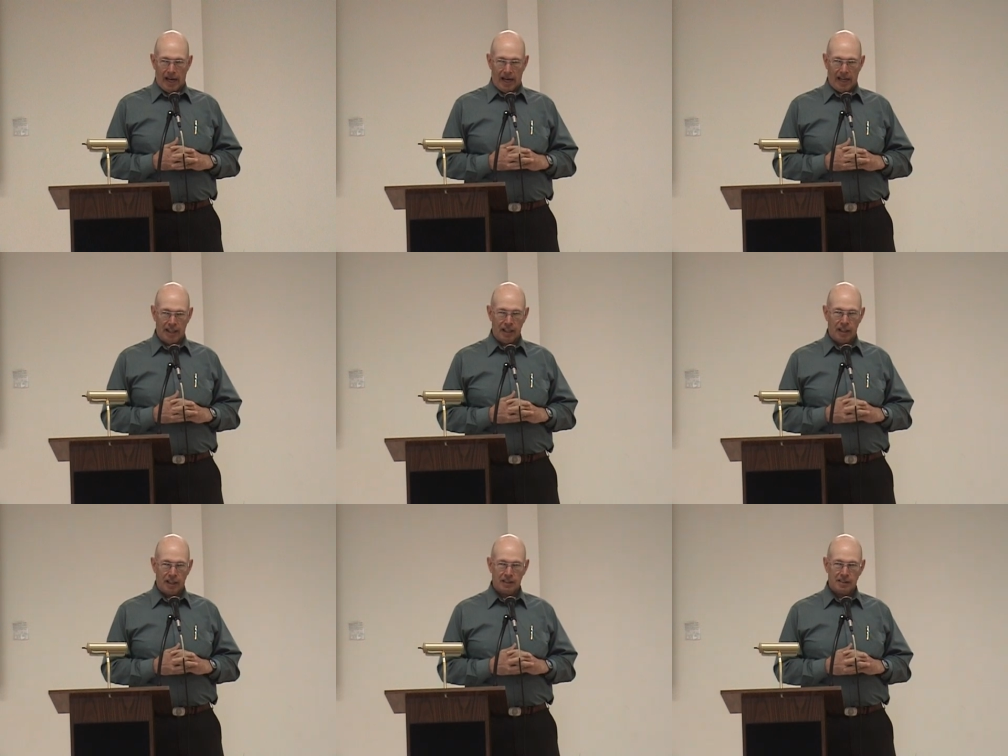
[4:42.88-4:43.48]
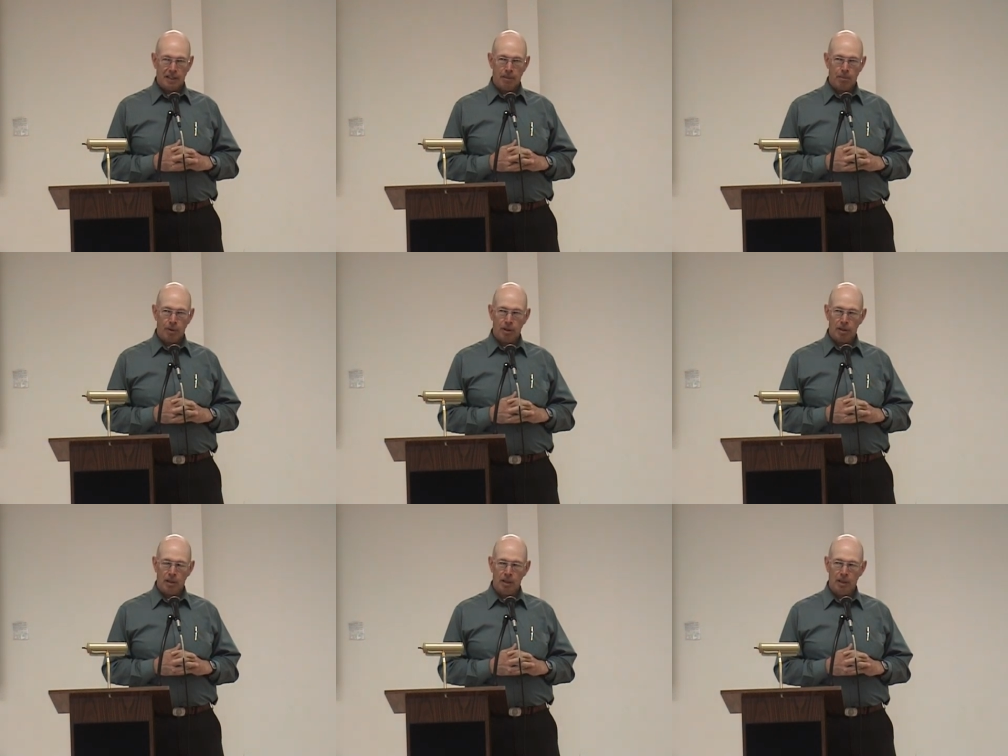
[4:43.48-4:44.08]
And in
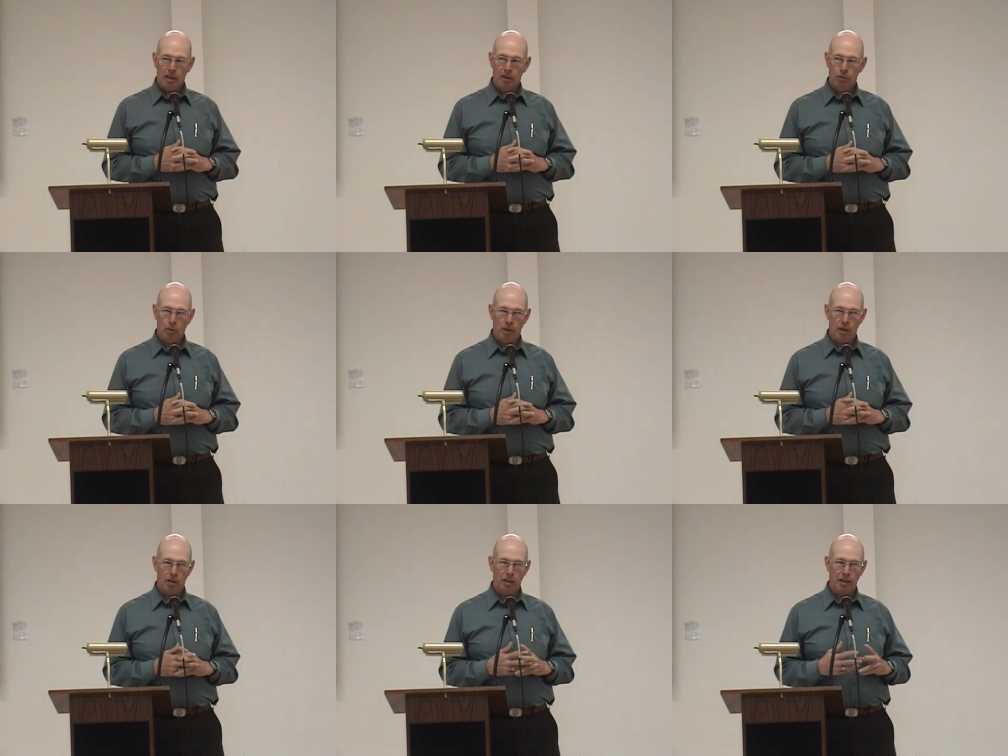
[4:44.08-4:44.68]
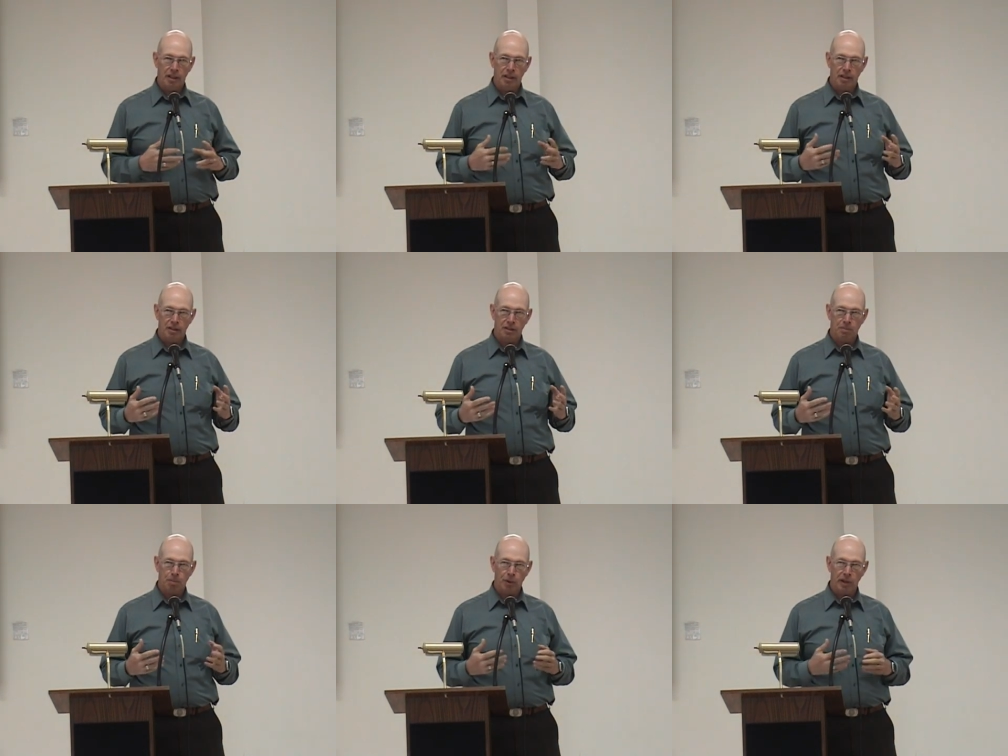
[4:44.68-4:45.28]
December, well, in the
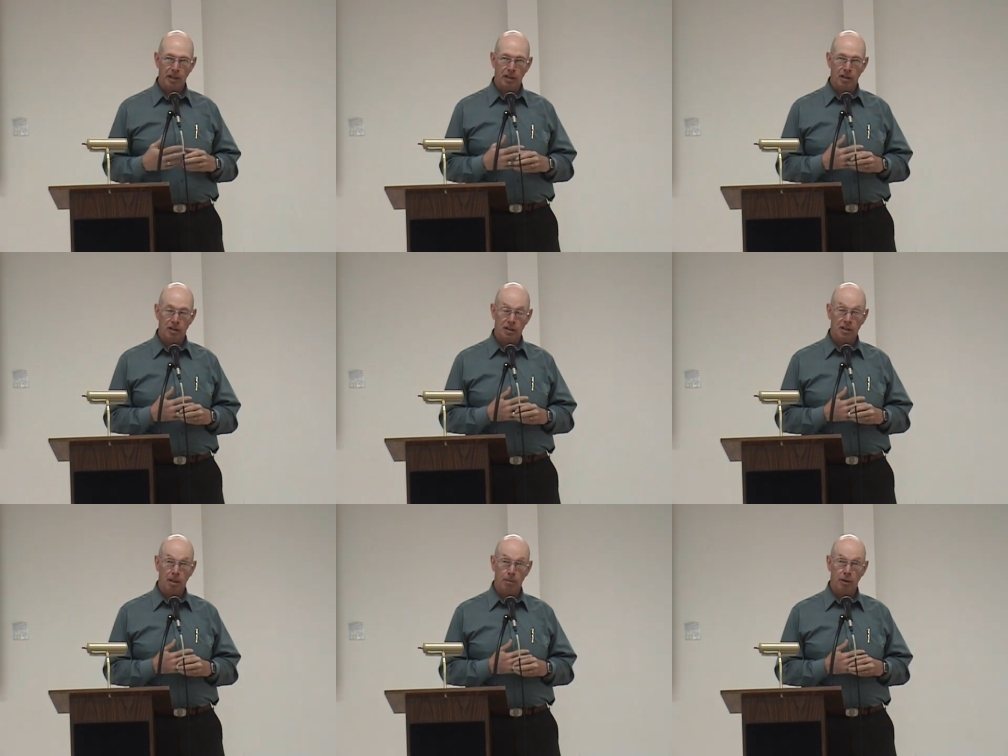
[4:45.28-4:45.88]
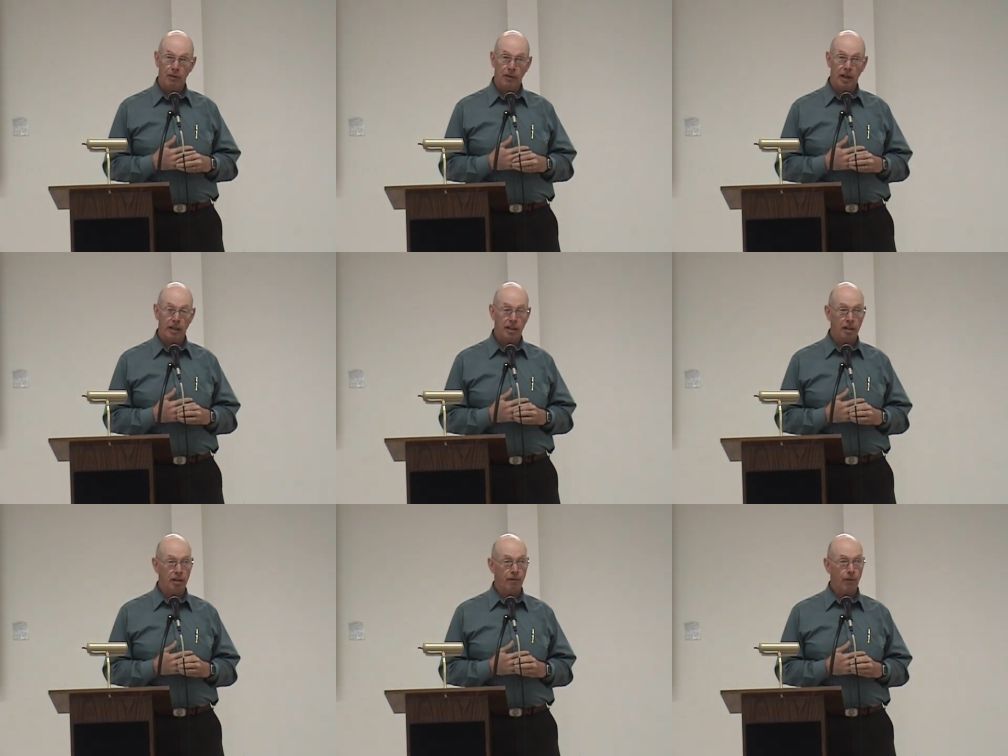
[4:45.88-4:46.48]
spring or summer of
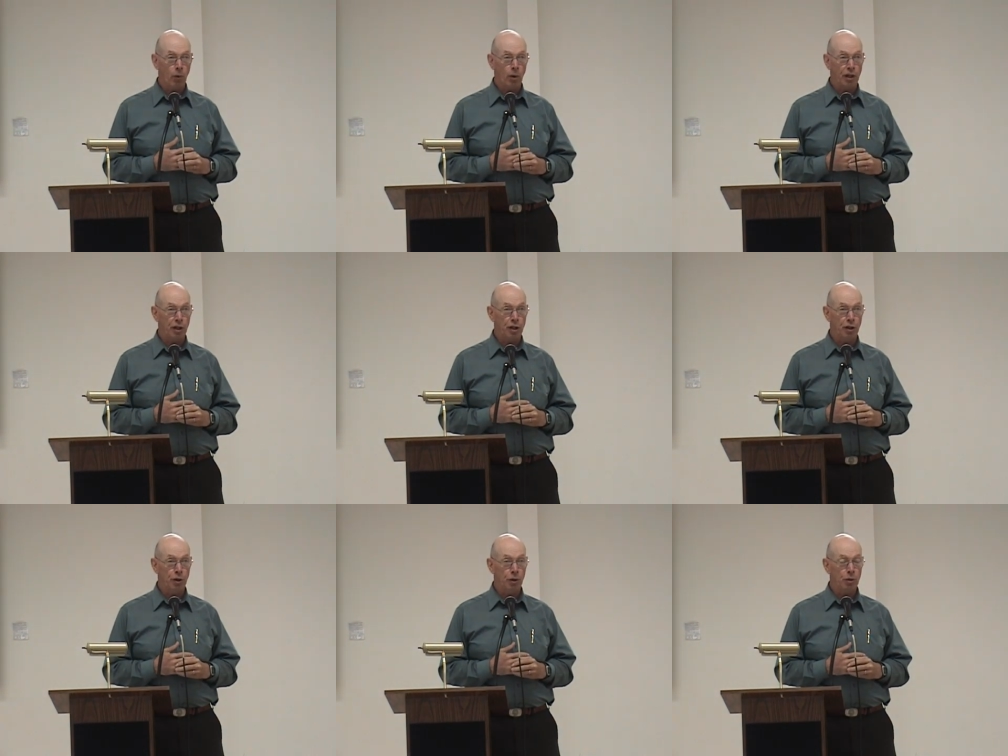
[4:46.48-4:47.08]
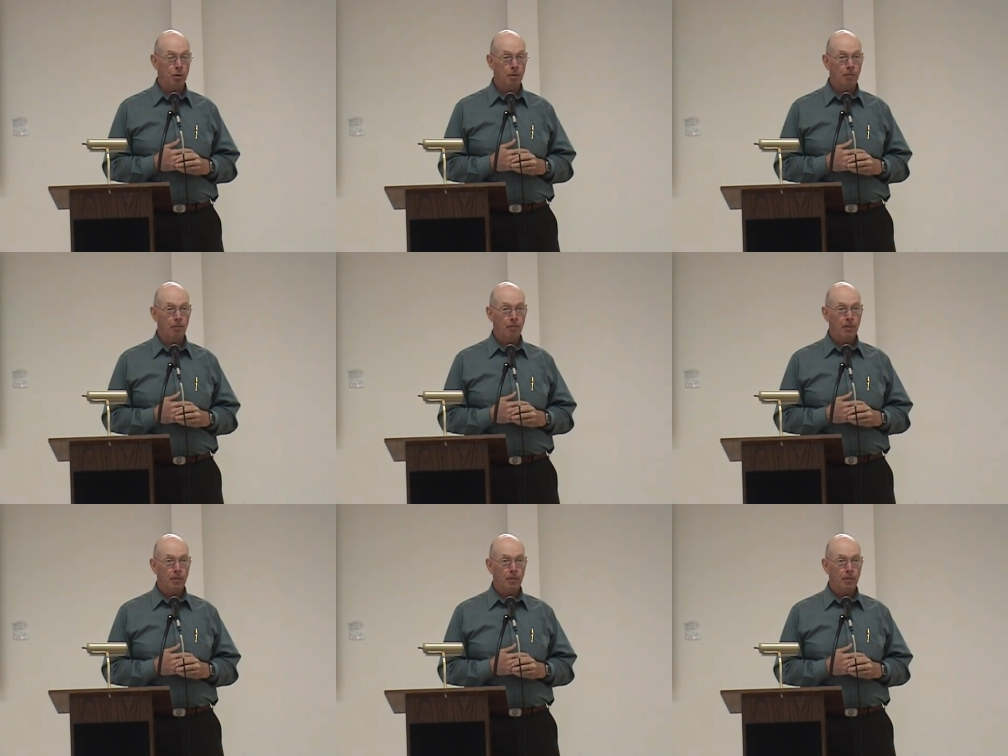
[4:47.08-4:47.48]
1942,